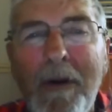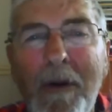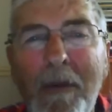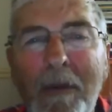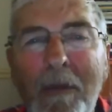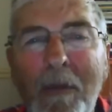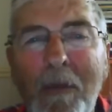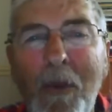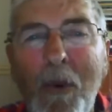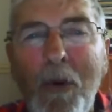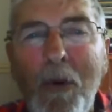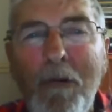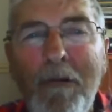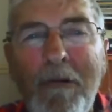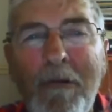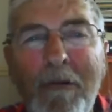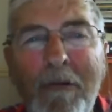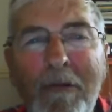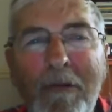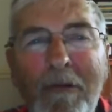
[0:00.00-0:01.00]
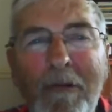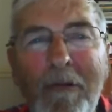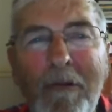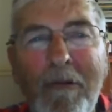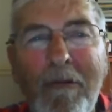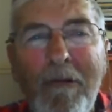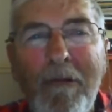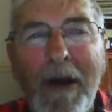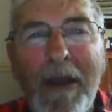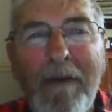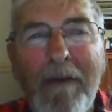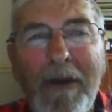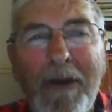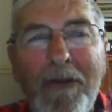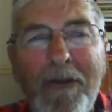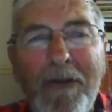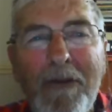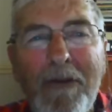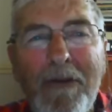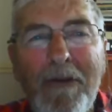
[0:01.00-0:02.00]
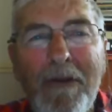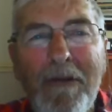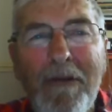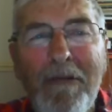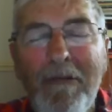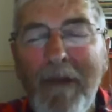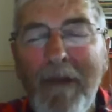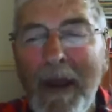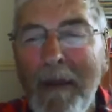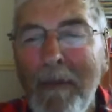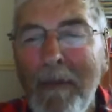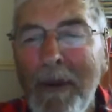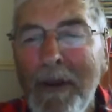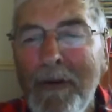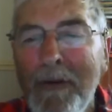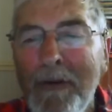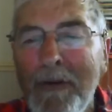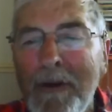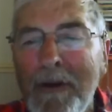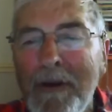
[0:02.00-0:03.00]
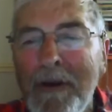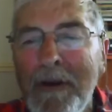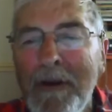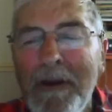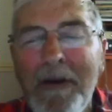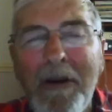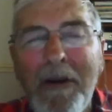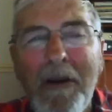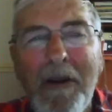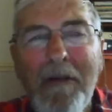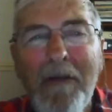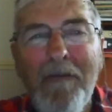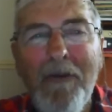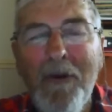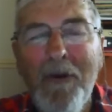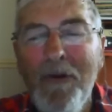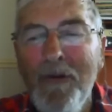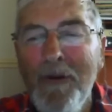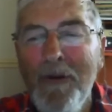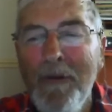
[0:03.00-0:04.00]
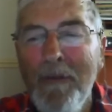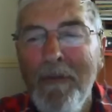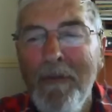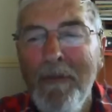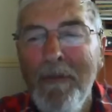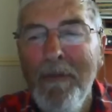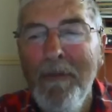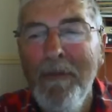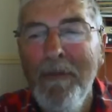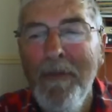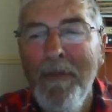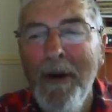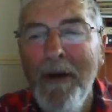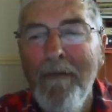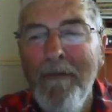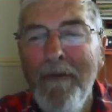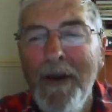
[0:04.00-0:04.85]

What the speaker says: more ravings and ramblings in the near future. Bye for